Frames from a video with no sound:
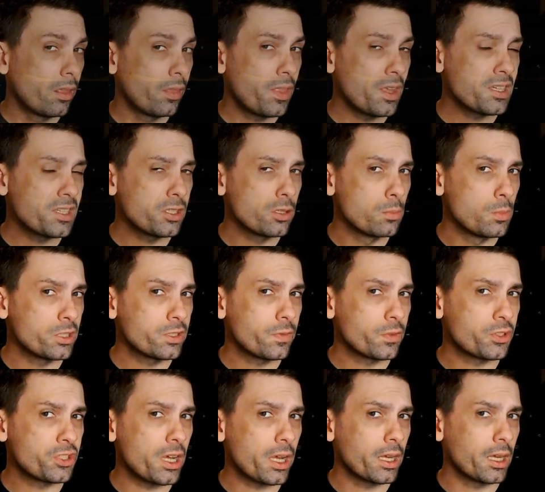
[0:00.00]
Thanks so much
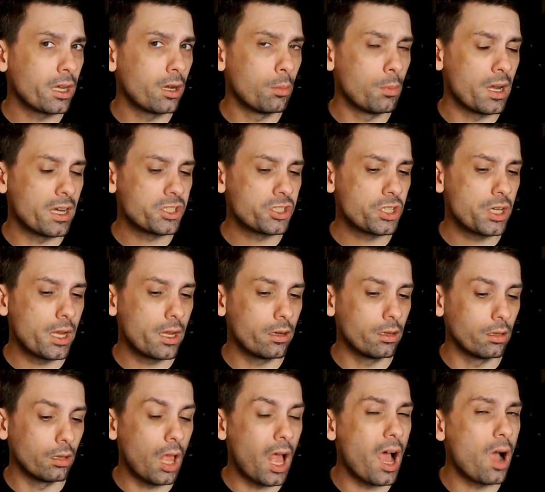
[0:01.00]
for checking out my
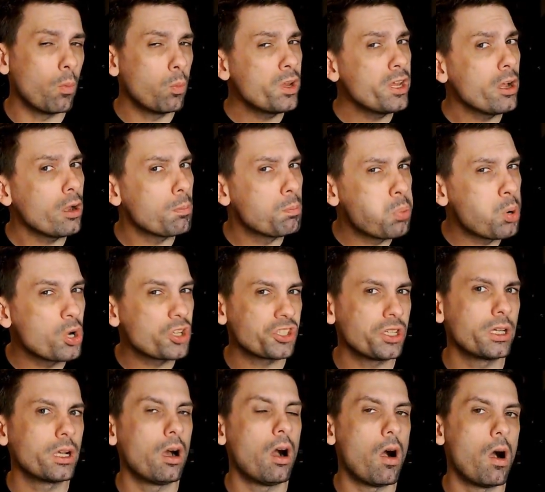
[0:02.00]
channel. We are
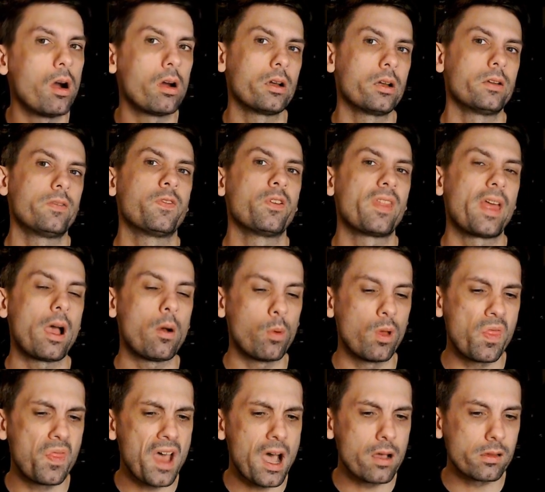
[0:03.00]
pushing hard for that
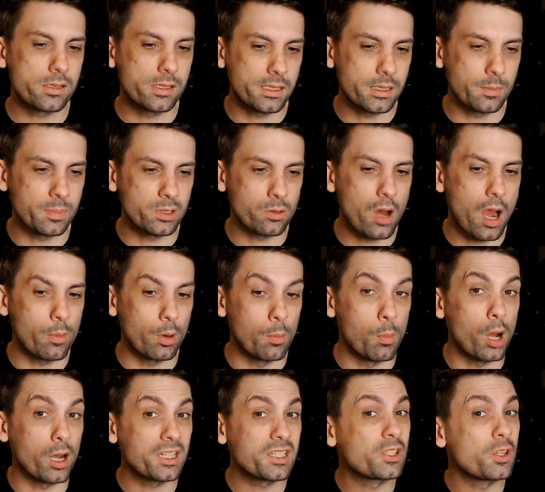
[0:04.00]
1,000 subscriber
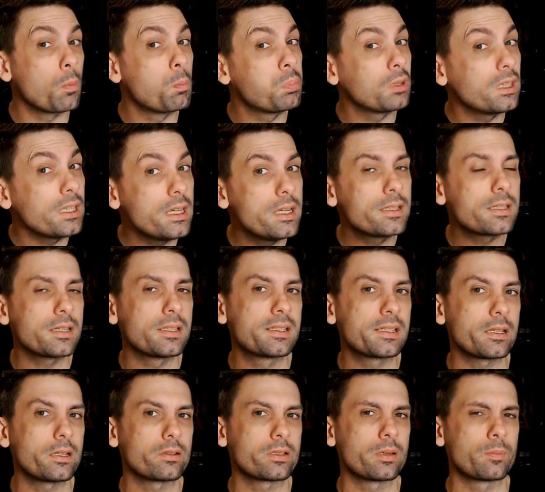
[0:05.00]
mark, so please
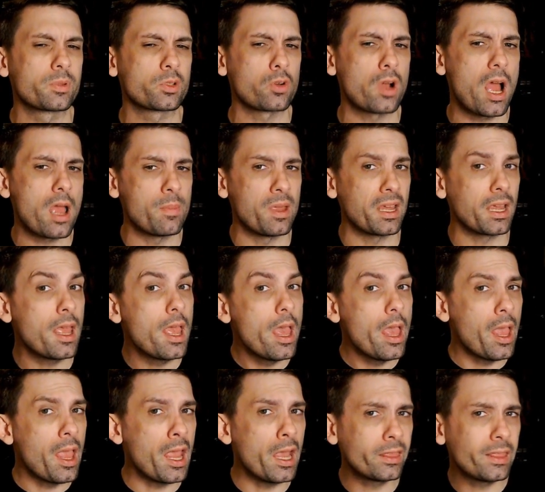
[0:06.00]
consider subscribing.
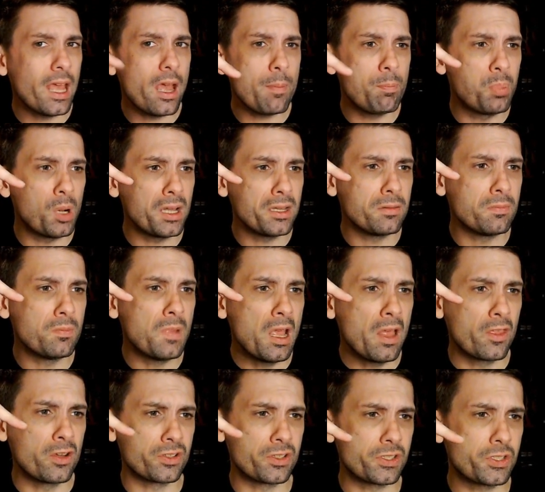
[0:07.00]
Hit that button.
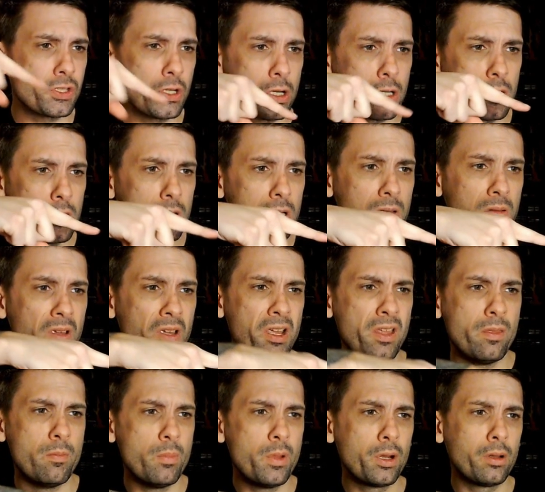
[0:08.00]
There's a circle
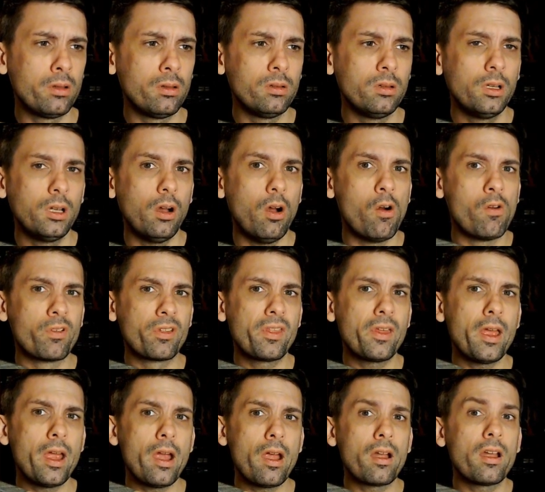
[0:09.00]
in the middle over
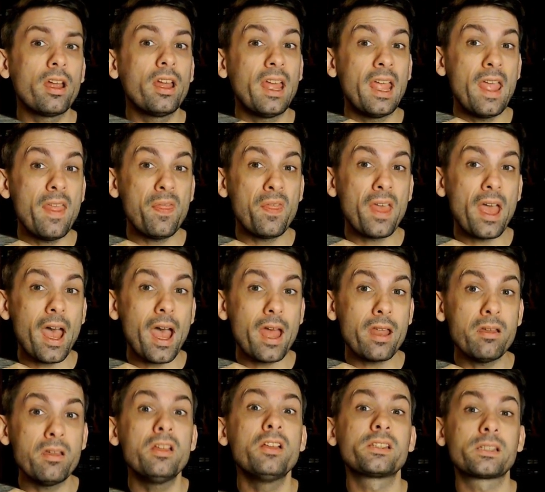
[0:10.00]
there. Hit
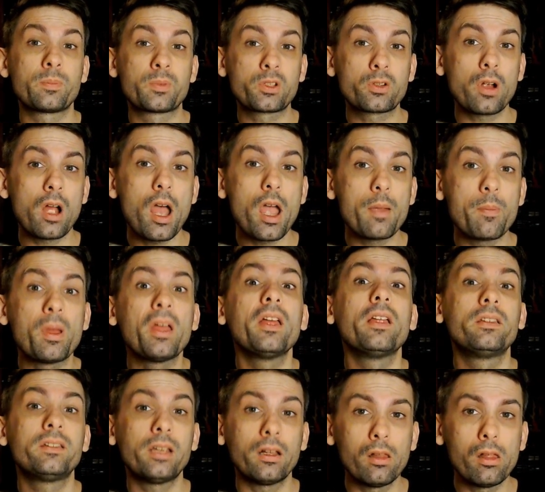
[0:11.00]
that. Subscribe.
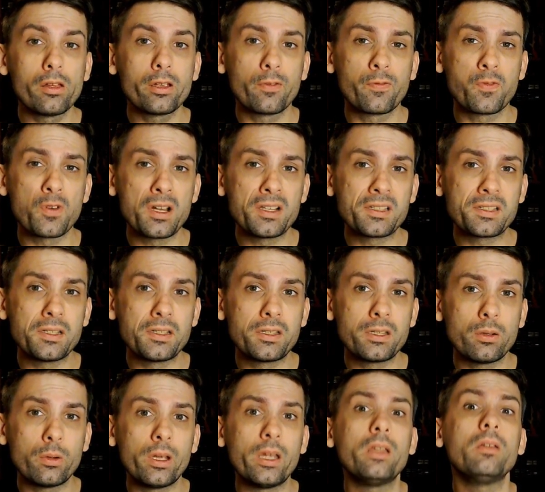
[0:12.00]
Tell all your friends to
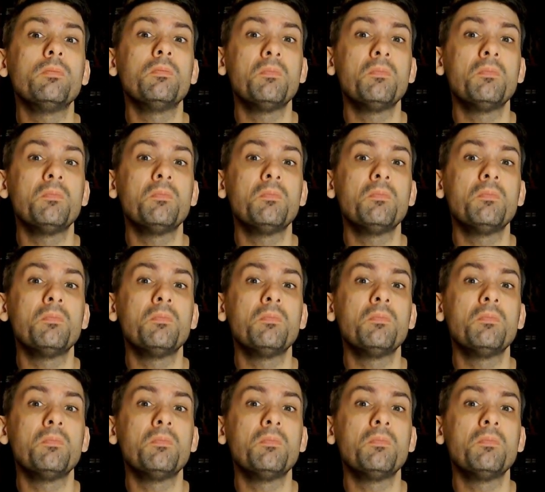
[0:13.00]
do it.